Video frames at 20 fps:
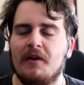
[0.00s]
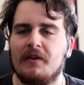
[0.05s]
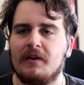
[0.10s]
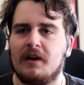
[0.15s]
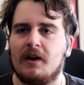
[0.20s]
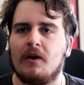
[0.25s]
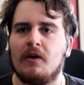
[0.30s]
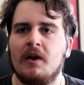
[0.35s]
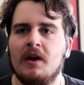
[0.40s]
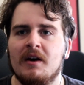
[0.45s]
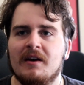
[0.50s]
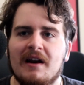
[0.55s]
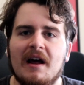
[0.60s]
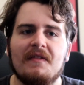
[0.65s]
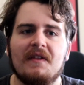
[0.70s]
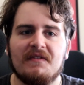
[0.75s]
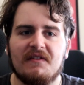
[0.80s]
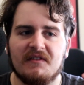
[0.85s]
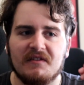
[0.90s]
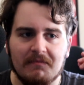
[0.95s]
now
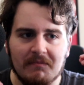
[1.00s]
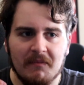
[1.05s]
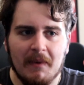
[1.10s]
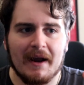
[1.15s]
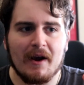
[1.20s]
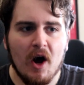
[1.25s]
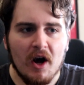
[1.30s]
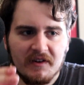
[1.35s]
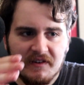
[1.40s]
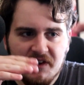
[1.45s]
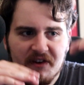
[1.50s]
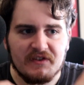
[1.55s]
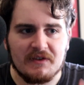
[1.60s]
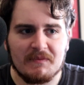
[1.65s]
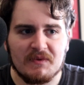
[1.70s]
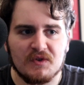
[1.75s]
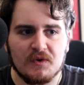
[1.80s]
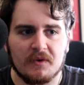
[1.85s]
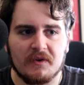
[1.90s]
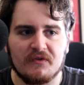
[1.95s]
that my autism
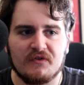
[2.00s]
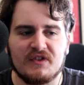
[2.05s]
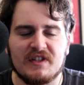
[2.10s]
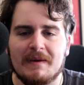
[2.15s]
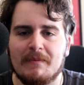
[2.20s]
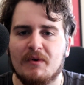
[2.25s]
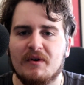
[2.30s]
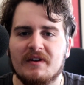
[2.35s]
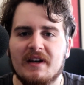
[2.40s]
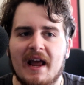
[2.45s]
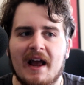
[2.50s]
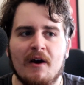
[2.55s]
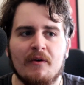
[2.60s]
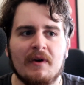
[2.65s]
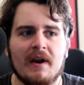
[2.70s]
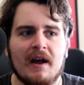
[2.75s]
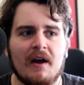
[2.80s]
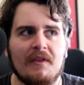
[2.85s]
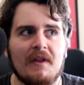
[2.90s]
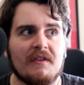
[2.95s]
sort of simmered down
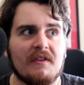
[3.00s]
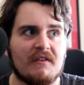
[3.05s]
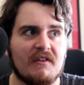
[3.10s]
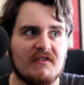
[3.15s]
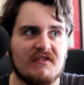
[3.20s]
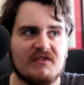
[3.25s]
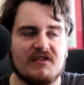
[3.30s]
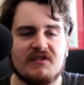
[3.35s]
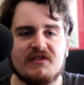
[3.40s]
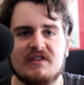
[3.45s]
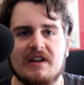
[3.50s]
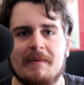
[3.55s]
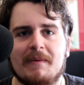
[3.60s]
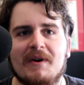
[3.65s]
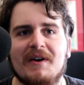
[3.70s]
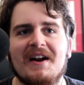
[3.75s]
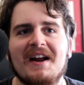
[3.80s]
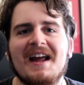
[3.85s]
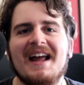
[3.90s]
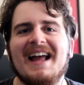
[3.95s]
now that it's the
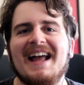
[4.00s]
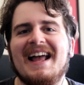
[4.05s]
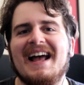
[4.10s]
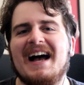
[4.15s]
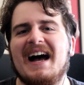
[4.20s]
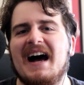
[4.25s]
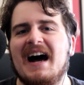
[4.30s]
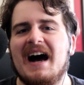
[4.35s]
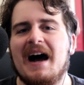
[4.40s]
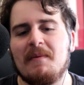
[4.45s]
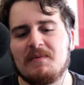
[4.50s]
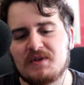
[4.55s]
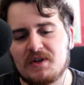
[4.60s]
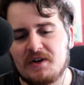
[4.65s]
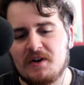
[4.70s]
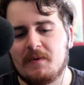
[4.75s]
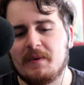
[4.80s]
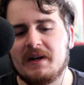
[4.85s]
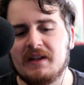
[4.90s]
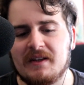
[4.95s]
summer, I'm
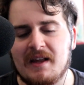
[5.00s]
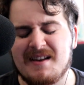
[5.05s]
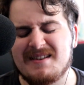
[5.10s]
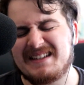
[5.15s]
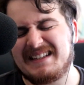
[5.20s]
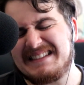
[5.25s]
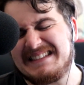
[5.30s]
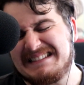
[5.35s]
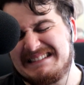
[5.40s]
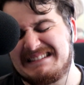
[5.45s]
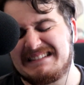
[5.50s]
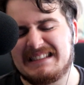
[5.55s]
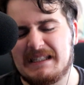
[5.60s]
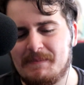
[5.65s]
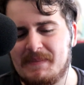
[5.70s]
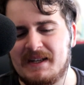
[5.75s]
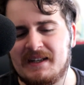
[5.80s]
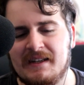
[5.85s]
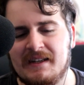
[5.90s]
starting to realize it's a